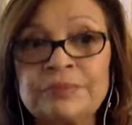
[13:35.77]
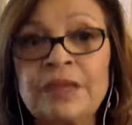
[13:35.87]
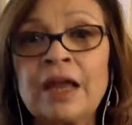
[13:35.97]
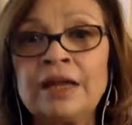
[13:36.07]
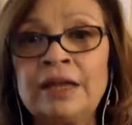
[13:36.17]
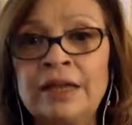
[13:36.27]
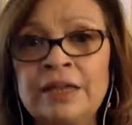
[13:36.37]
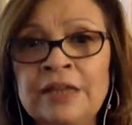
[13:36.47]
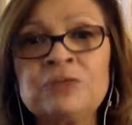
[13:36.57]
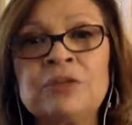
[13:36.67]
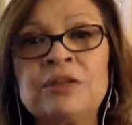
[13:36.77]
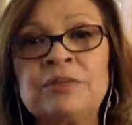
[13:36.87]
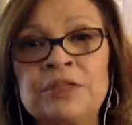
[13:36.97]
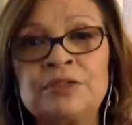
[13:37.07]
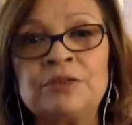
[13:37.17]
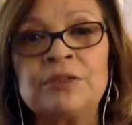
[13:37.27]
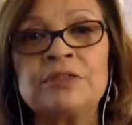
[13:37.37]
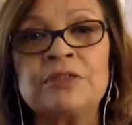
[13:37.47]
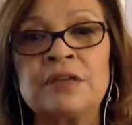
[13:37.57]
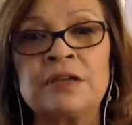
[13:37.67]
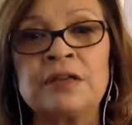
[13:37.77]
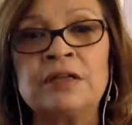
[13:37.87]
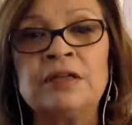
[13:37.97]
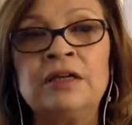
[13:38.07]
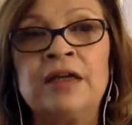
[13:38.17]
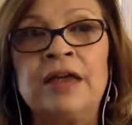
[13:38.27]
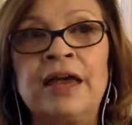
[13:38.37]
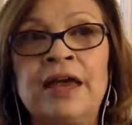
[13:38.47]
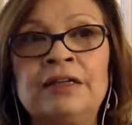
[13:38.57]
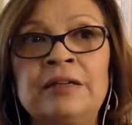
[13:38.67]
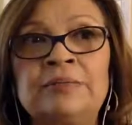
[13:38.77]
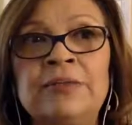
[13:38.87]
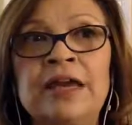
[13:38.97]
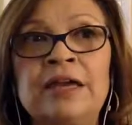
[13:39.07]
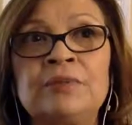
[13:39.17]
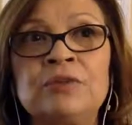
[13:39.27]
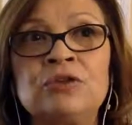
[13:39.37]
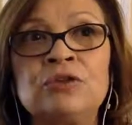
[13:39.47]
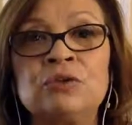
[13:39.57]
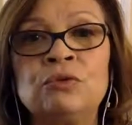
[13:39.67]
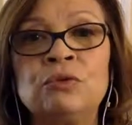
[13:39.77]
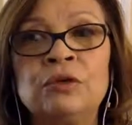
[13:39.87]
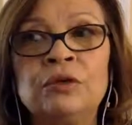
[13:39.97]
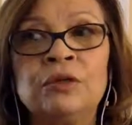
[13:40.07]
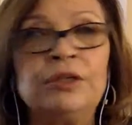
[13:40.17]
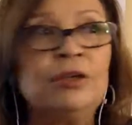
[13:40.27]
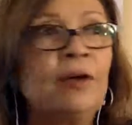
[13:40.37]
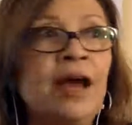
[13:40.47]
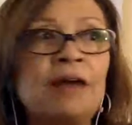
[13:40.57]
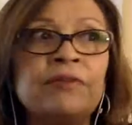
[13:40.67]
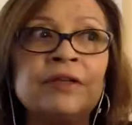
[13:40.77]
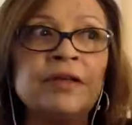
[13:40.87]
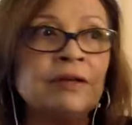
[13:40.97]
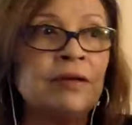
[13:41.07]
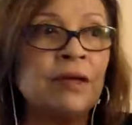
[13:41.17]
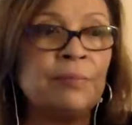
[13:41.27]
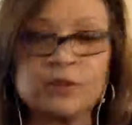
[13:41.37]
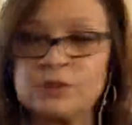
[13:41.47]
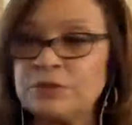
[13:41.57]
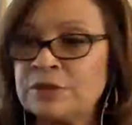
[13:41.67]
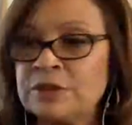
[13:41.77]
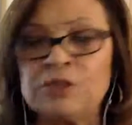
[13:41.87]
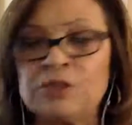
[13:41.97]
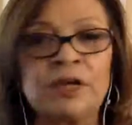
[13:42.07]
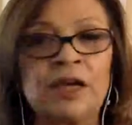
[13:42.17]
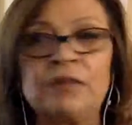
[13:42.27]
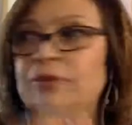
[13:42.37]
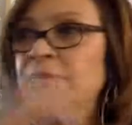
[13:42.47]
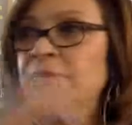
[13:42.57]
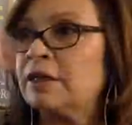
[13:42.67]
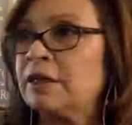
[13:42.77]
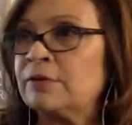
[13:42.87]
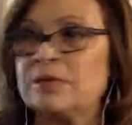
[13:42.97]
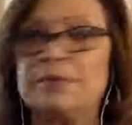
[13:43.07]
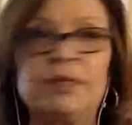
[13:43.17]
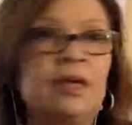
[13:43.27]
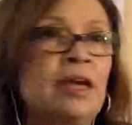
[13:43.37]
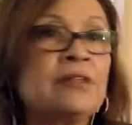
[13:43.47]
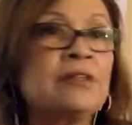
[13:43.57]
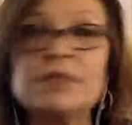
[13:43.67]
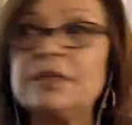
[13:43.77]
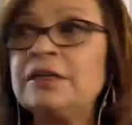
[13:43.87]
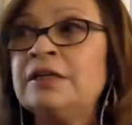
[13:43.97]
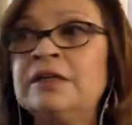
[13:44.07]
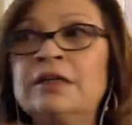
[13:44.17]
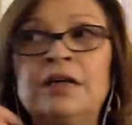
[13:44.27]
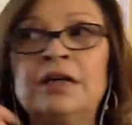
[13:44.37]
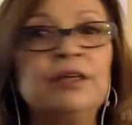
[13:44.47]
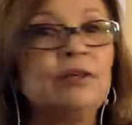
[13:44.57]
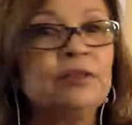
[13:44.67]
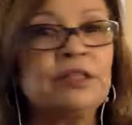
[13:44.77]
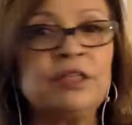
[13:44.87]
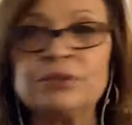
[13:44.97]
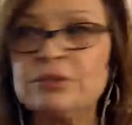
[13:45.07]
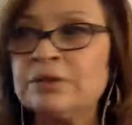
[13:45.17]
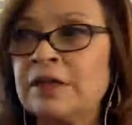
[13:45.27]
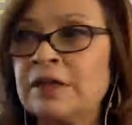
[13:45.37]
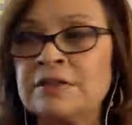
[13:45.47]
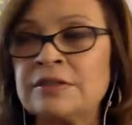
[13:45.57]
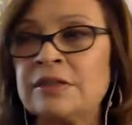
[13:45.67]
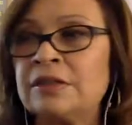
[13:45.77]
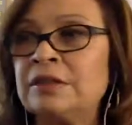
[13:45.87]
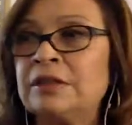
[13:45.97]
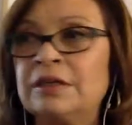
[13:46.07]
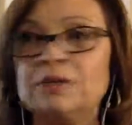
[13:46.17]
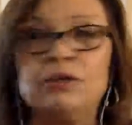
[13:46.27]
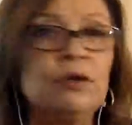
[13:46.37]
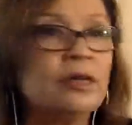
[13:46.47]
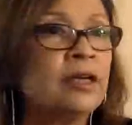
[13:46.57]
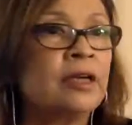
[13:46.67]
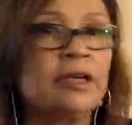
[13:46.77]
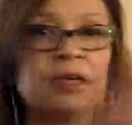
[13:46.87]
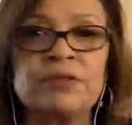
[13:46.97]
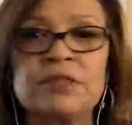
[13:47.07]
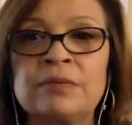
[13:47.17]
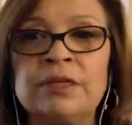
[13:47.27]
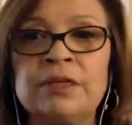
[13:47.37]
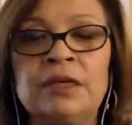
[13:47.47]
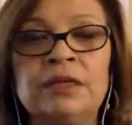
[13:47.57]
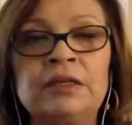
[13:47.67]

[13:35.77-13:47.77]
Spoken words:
connect with the mentor that's there and be able to, you know, have a person who's a teacher in California connect with somebody in Kansas City, you know, a teacher that's in New York can connect with somebody in,